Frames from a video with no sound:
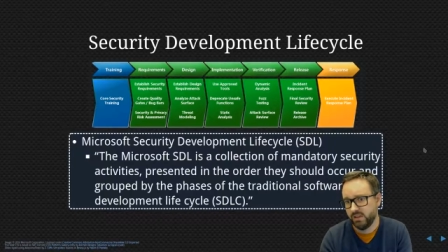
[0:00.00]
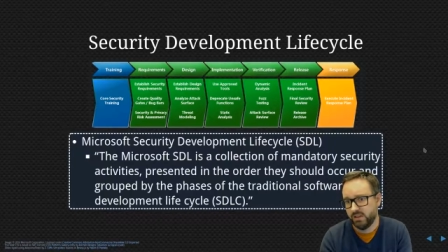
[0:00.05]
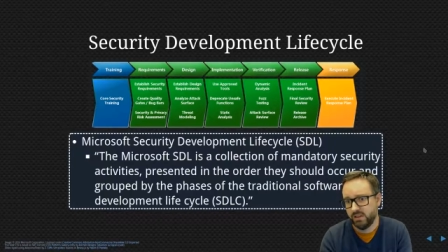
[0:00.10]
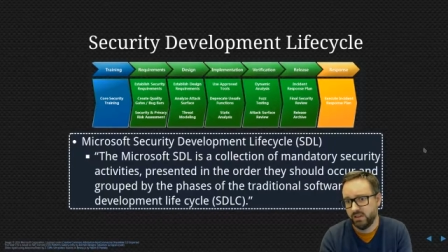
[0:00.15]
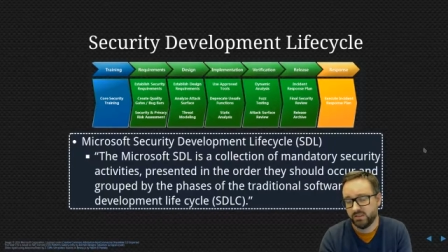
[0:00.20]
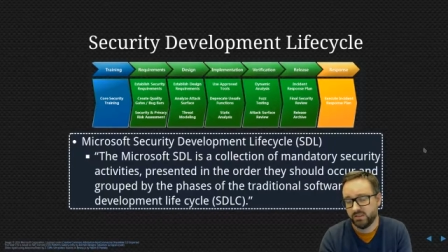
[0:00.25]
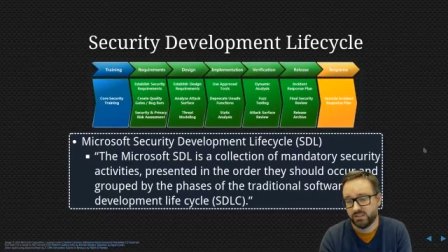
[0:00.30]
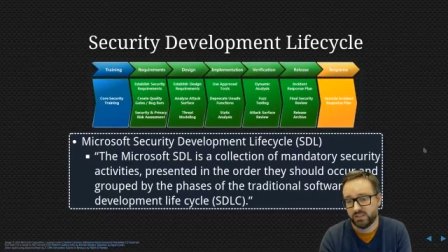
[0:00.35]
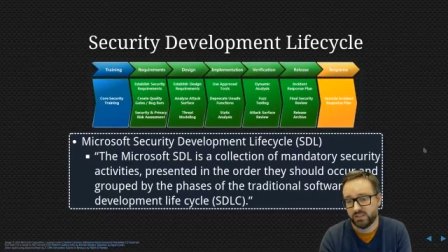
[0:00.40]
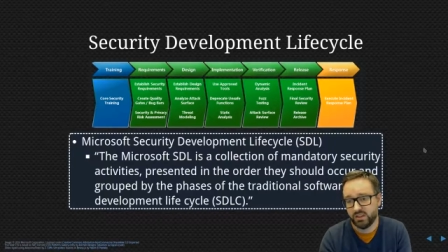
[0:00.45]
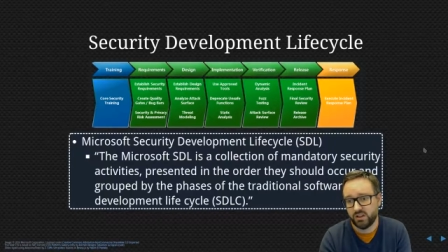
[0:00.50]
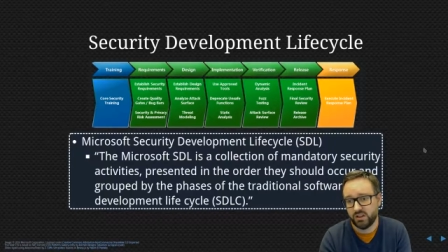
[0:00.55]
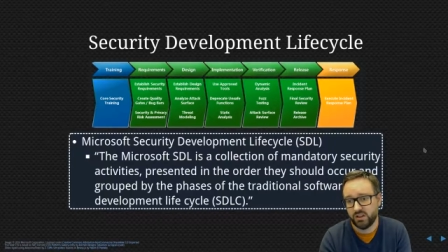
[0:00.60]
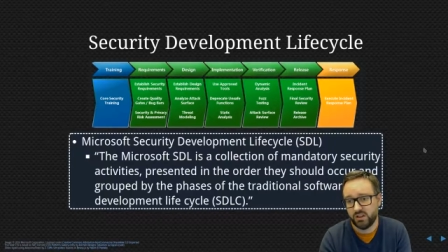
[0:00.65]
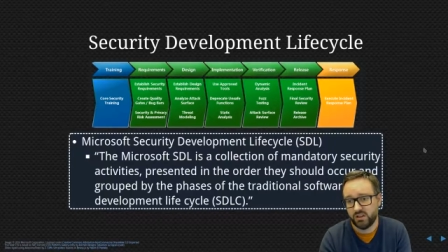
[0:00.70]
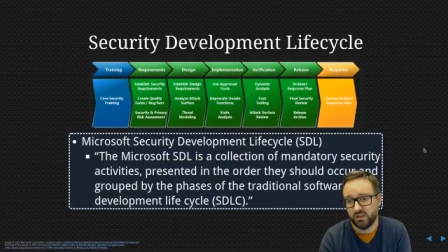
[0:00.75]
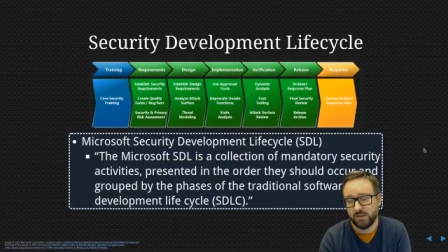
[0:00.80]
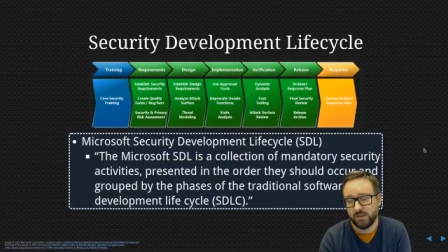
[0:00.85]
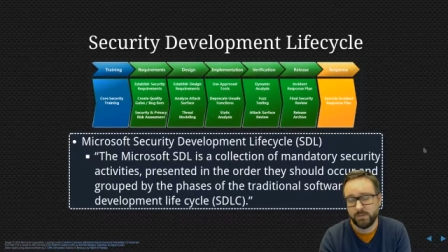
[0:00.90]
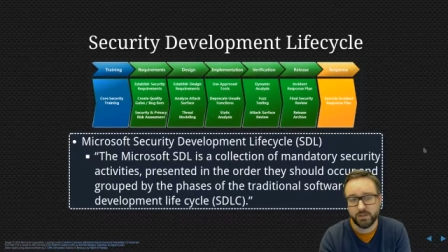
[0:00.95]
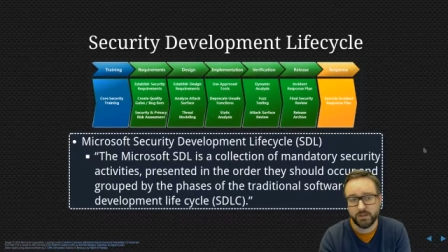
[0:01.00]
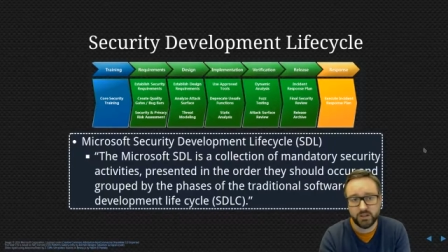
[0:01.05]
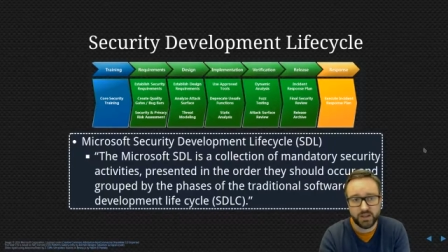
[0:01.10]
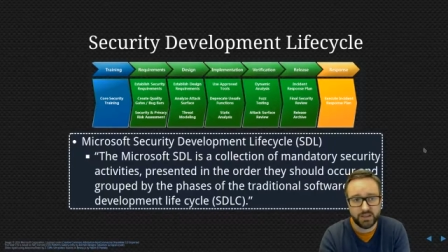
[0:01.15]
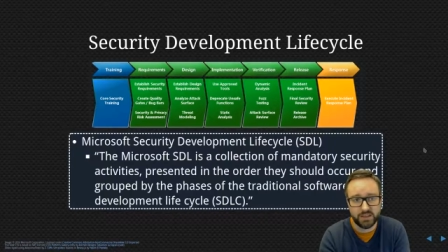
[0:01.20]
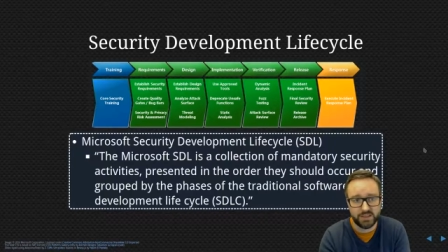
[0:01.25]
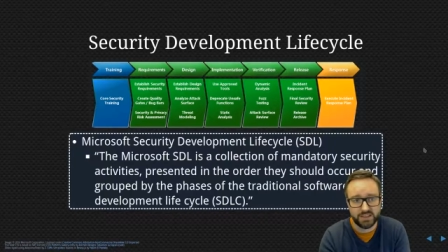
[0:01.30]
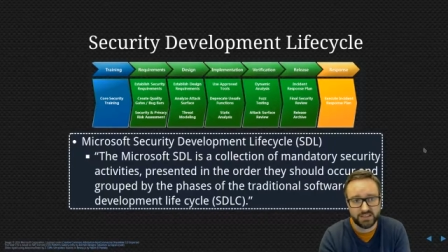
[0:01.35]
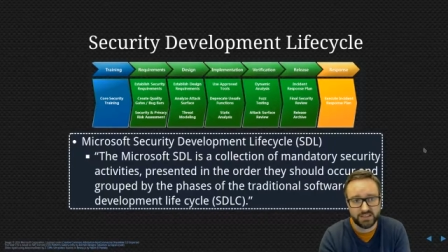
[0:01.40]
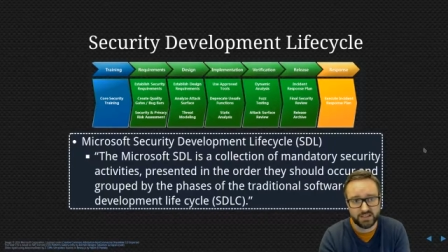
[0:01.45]
So if you look at
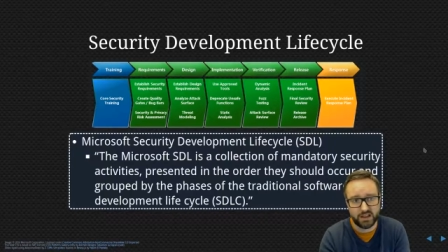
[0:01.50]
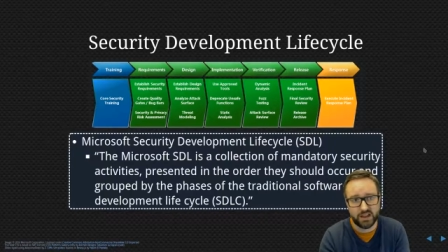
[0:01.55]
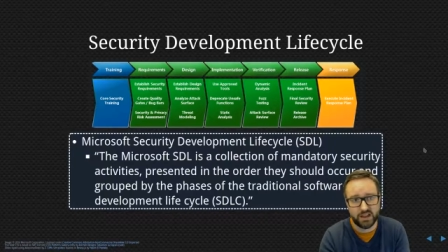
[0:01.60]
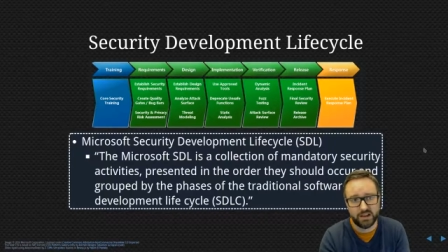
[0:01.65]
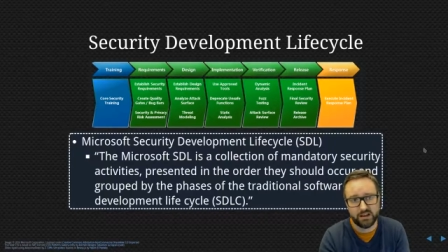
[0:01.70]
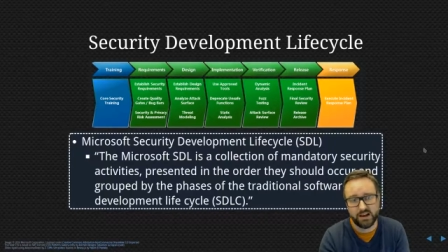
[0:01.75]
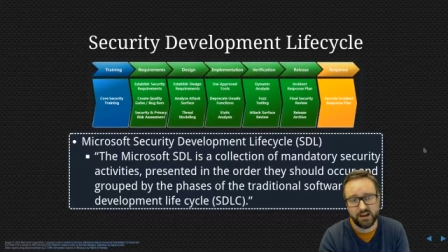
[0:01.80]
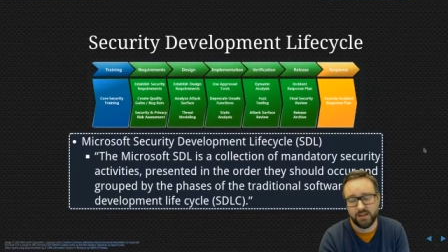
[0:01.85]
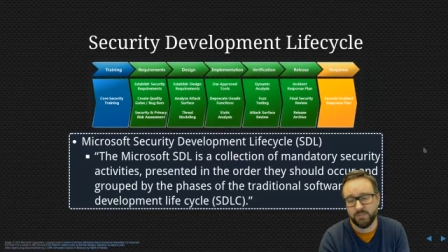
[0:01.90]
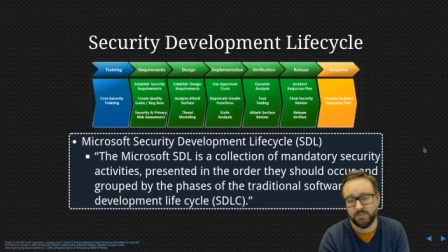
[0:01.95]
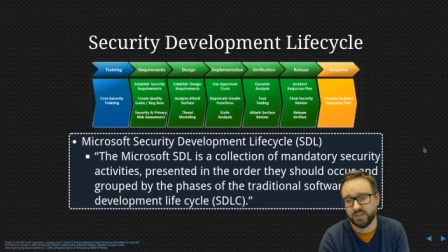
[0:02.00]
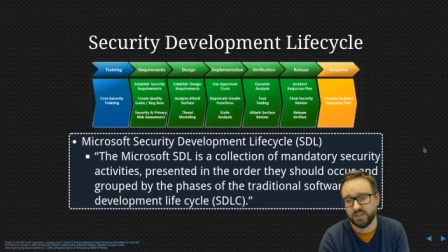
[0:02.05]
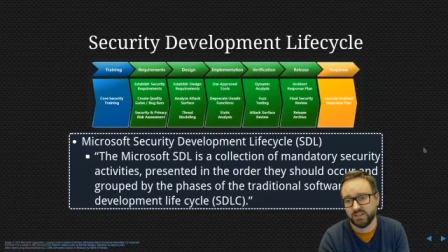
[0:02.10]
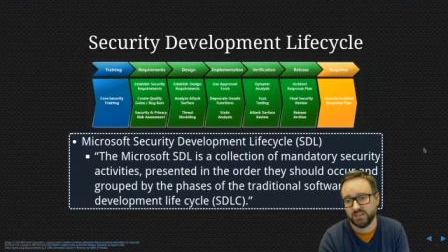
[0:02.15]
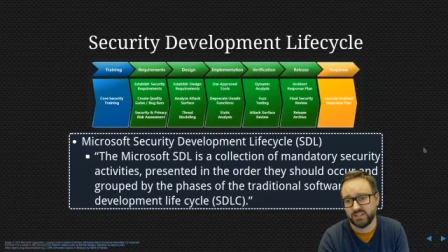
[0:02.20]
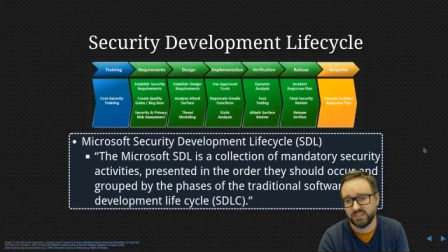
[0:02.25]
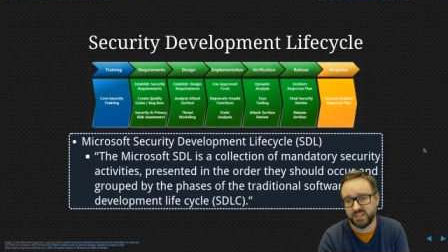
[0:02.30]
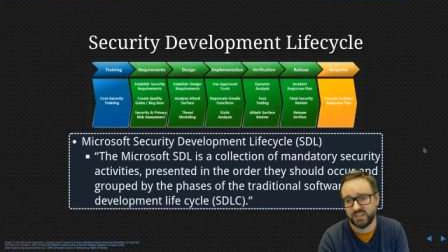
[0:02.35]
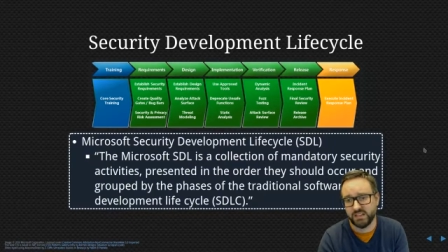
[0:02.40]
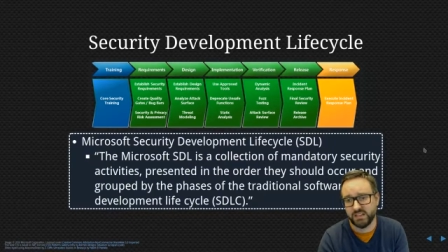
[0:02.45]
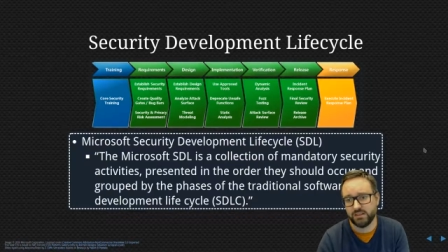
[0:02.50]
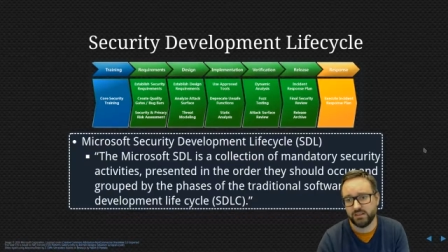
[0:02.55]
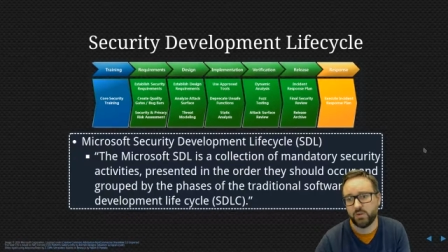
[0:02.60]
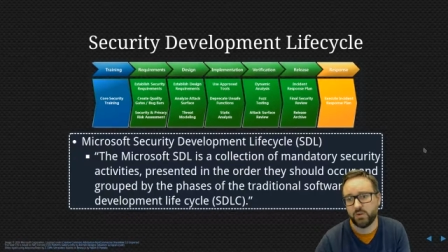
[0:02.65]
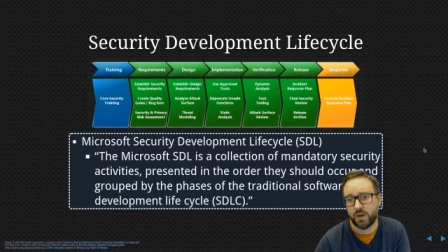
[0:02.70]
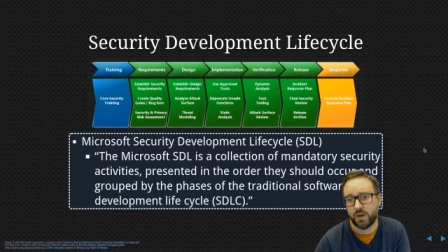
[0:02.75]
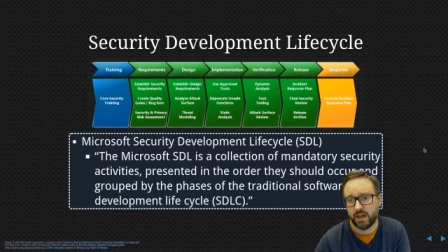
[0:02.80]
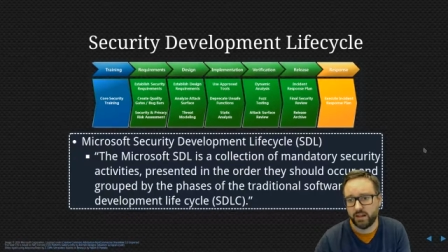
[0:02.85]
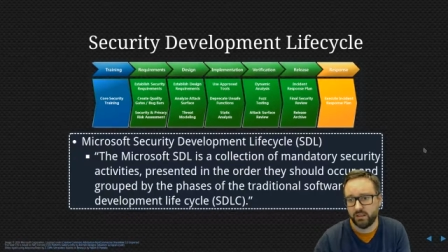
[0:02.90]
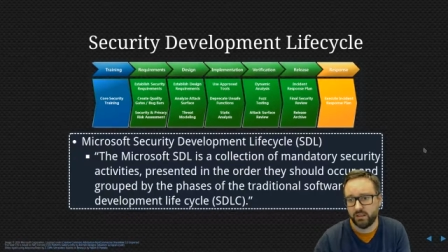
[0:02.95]
this diagram, you can see
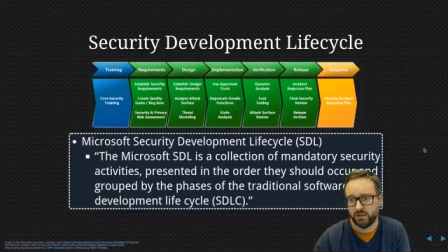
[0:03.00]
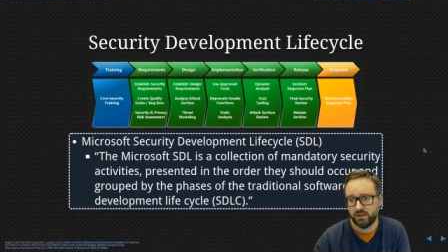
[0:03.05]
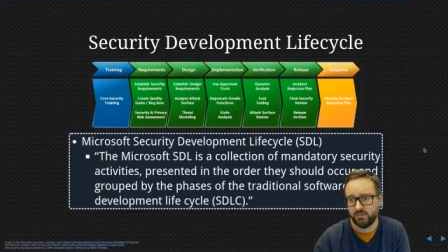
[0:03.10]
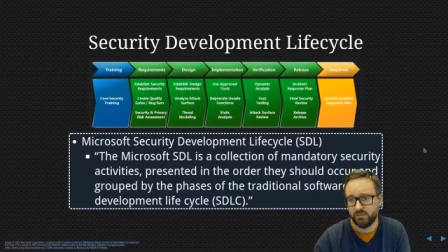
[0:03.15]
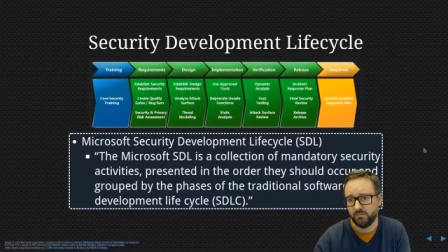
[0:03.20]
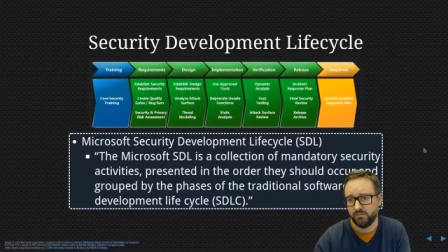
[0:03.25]
quite a lot,